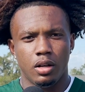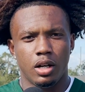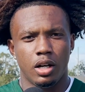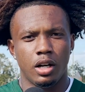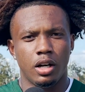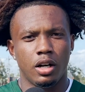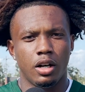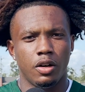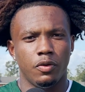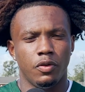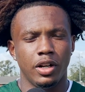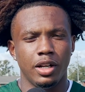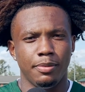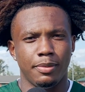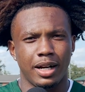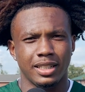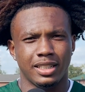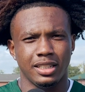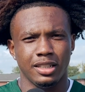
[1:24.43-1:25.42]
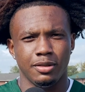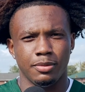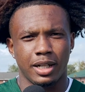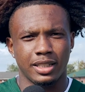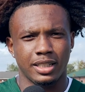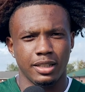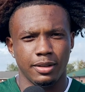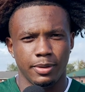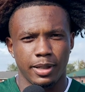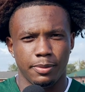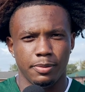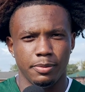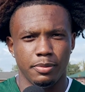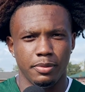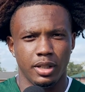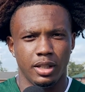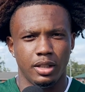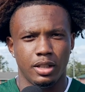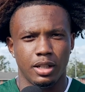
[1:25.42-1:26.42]
Uh, really my team. My team
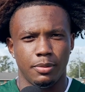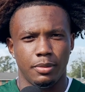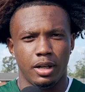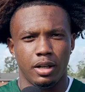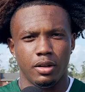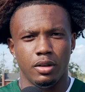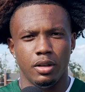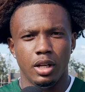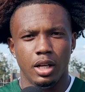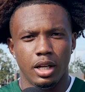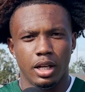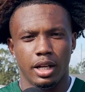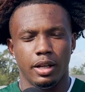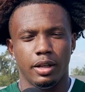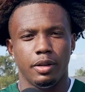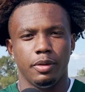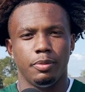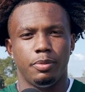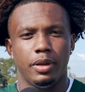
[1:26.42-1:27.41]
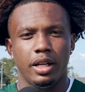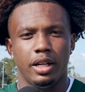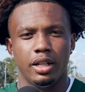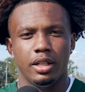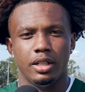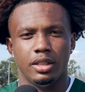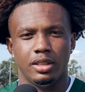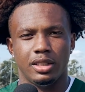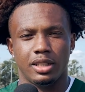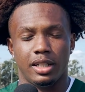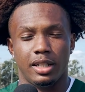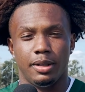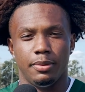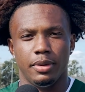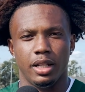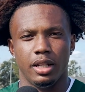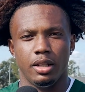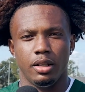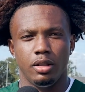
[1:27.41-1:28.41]
helping me come out and play a good time,
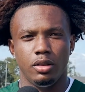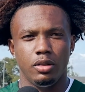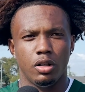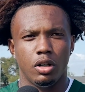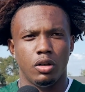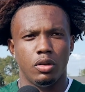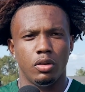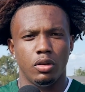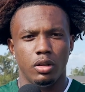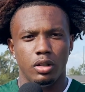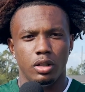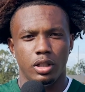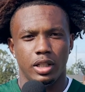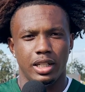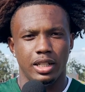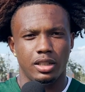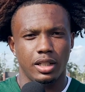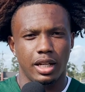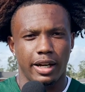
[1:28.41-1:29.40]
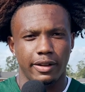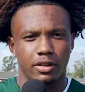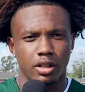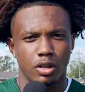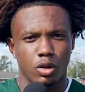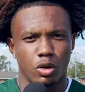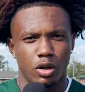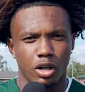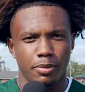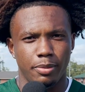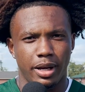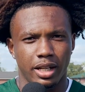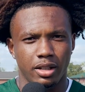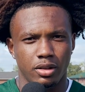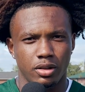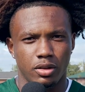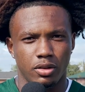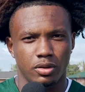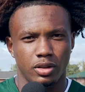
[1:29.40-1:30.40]
and you know, get after the quarterback.
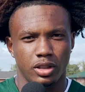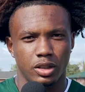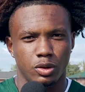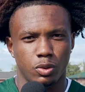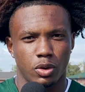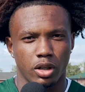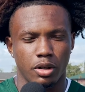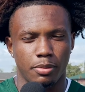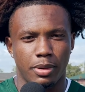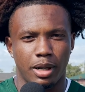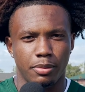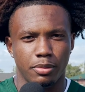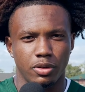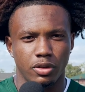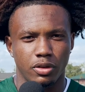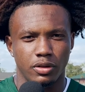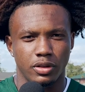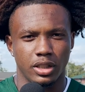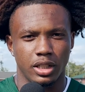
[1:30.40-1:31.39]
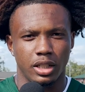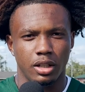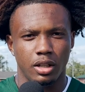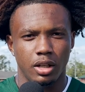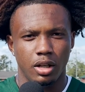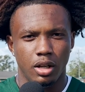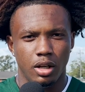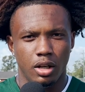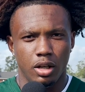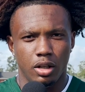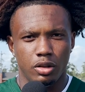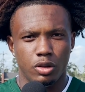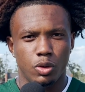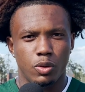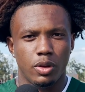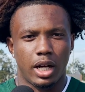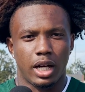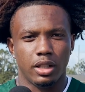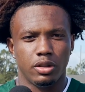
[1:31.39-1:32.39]
You know, just work on my moves and do
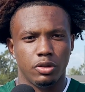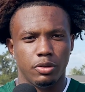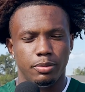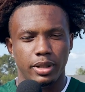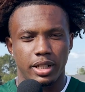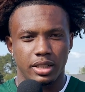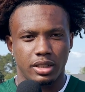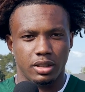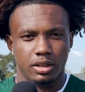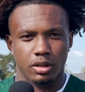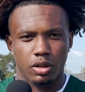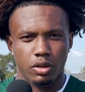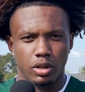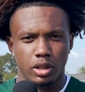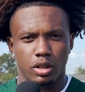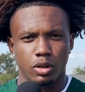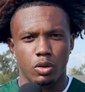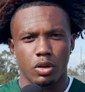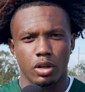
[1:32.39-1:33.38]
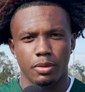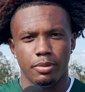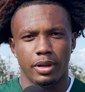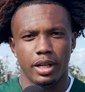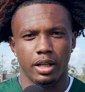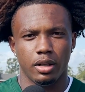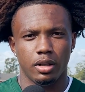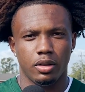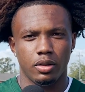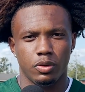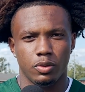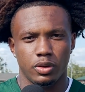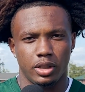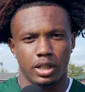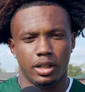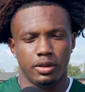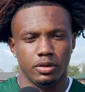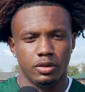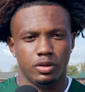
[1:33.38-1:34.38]
what I do best and go get the quarterback. What
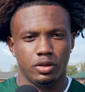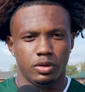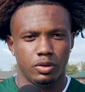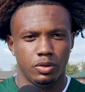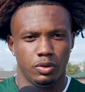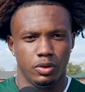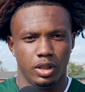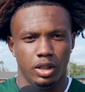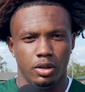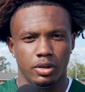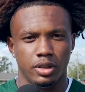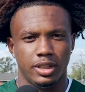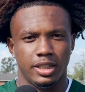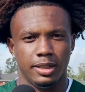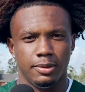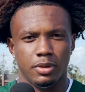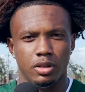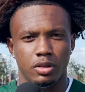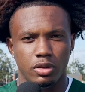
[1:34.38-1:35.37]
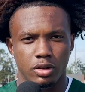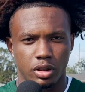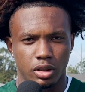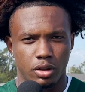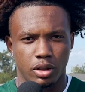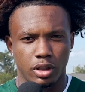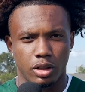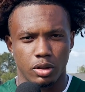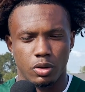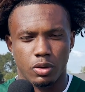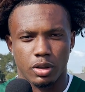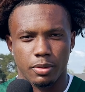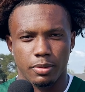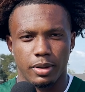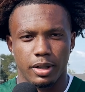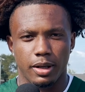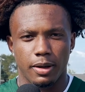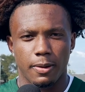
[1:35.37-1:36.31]
I was really on the team to do is go get the quarterback.